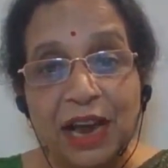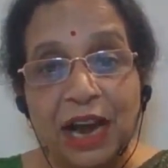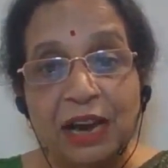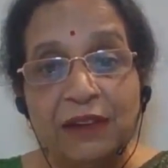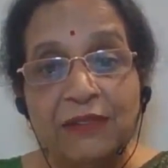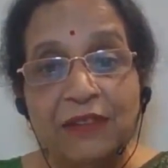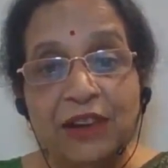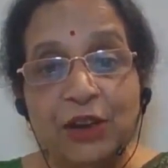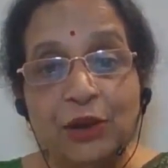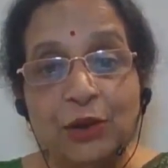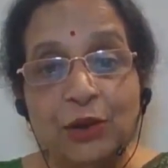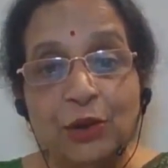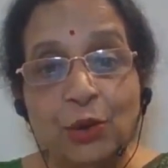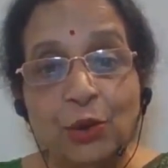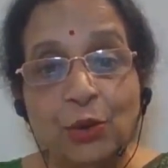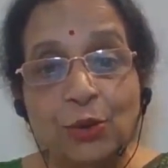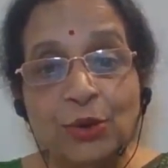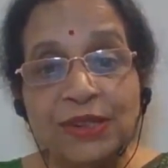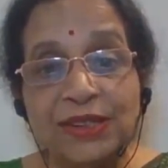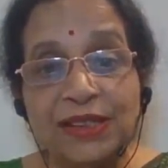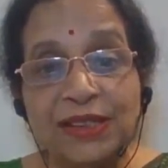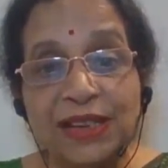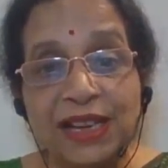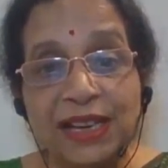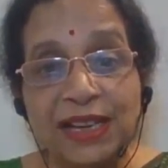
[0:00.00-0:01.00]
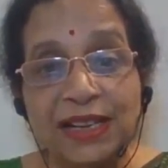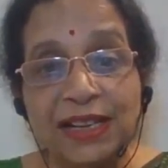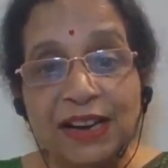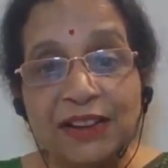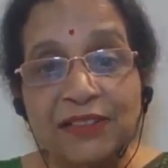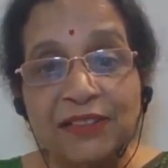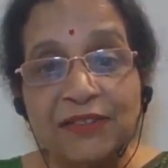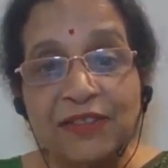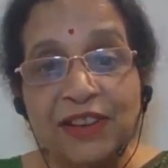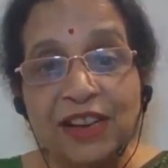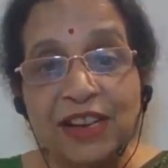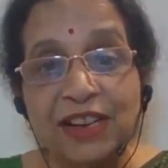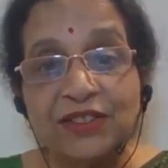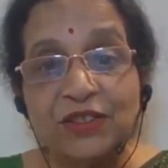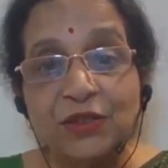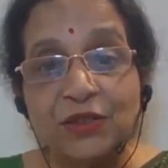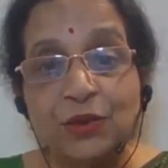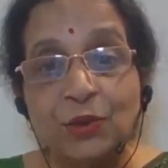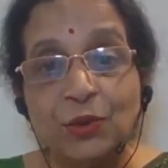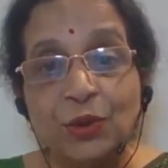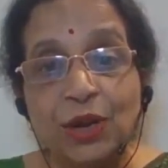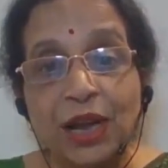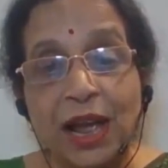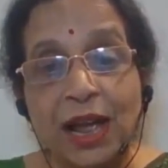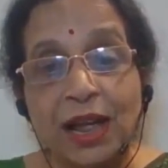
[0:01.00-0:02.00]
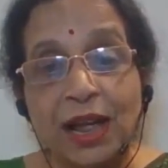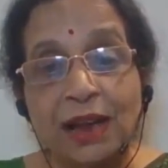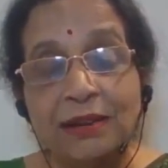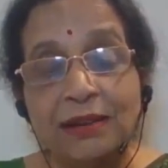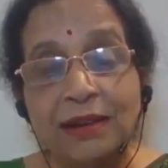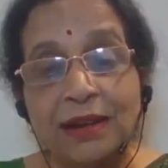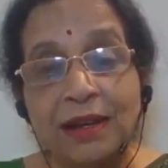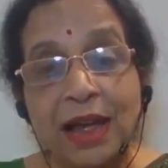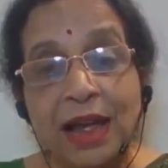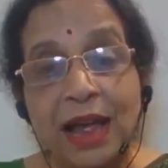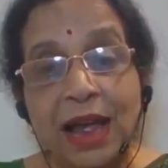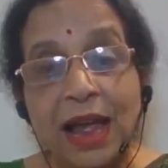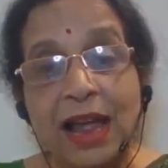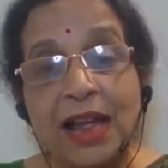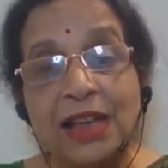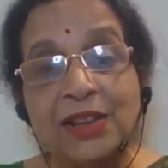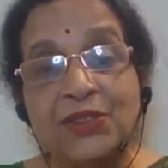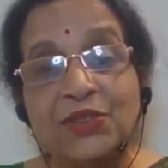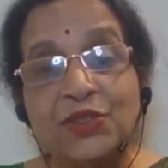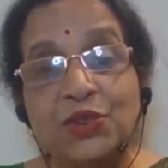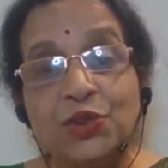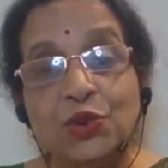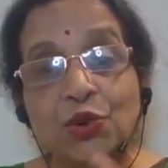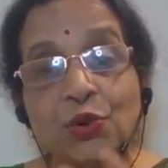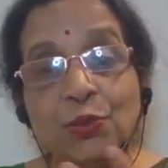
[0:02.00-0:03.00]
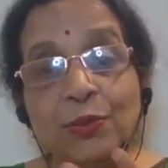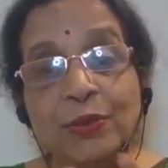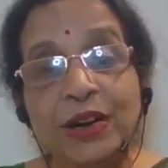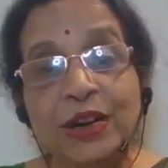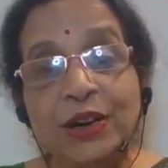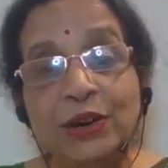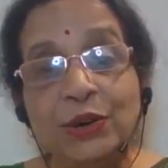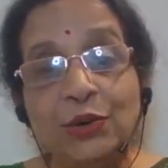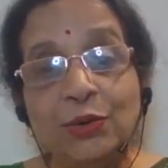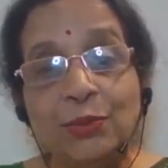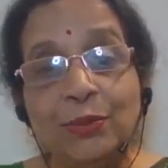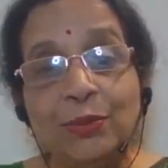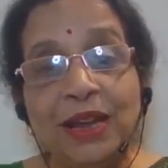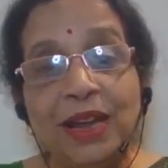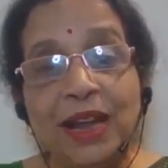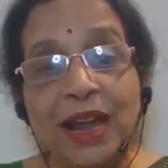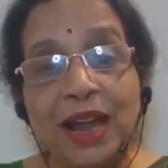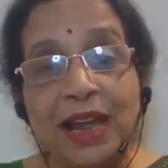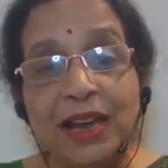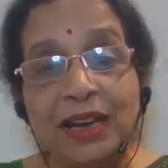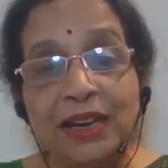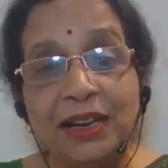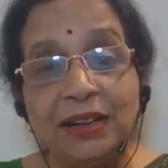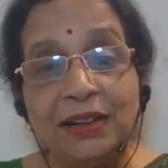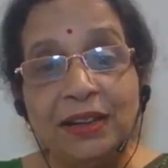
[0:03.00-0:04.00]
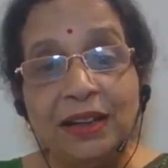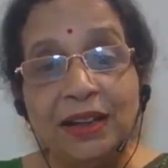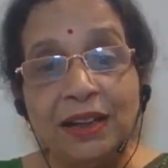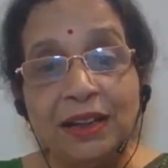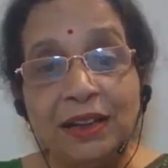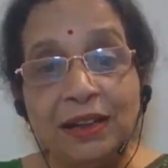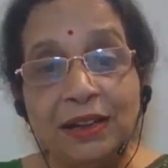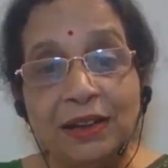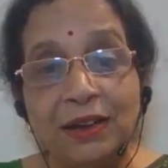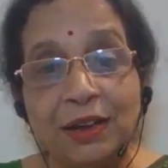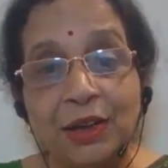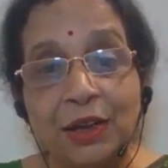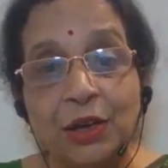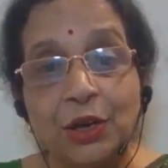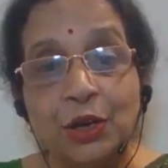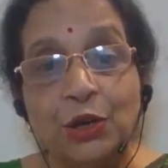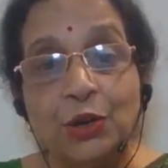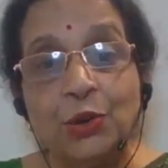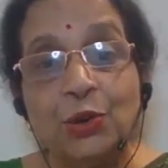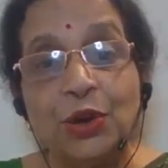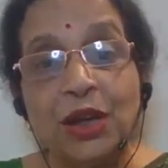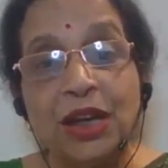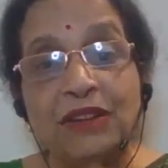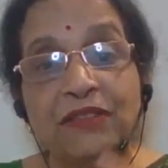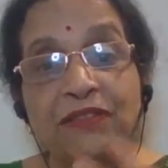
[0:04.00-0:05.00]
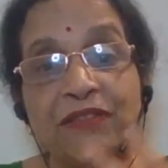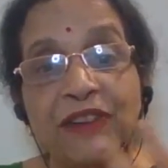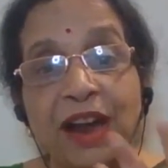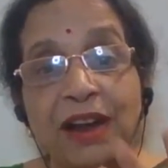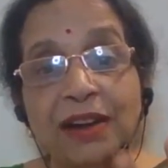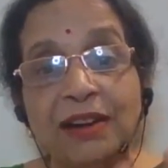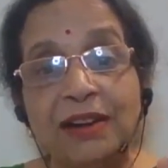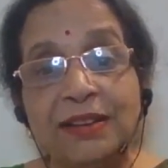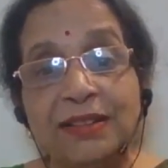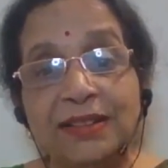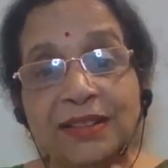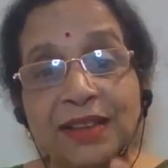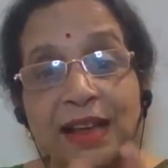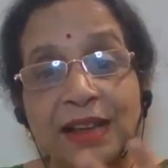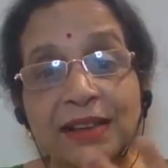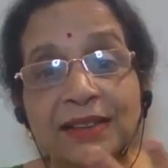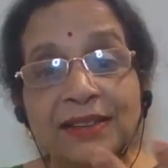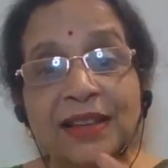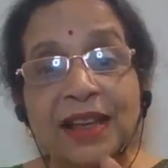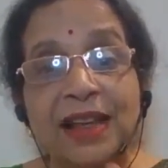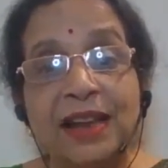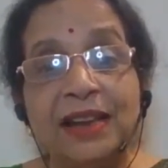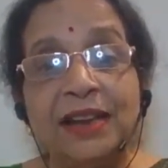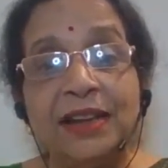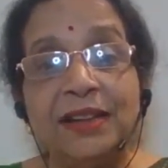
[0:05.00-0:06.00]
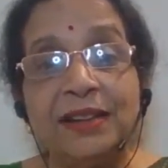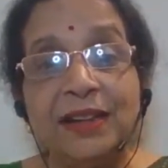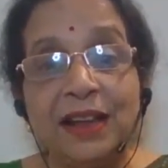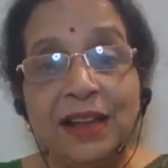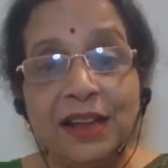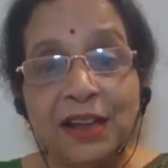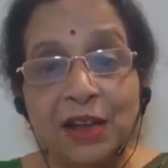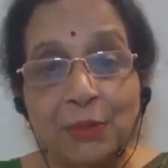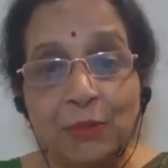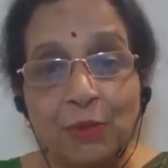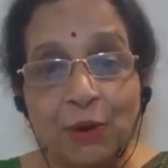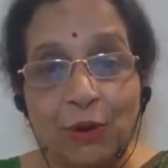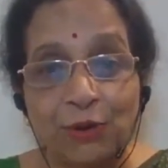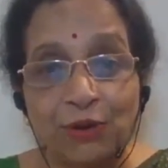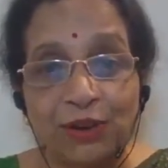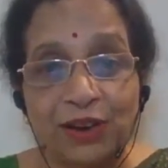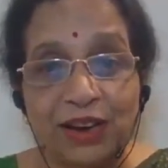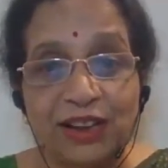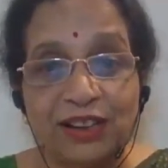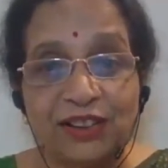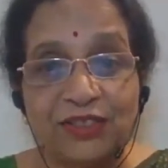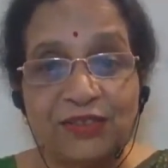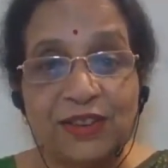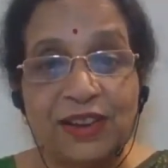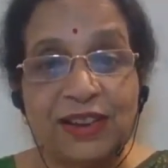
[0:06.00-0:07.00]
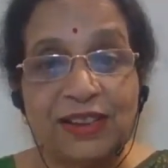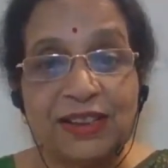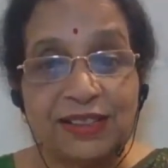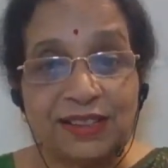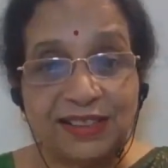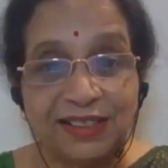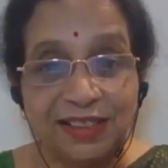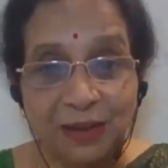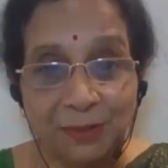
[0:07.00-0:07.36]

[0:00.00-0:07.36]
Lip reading: And when you don't see that face, you can assume it to be anything. You can fantasize anything about this face.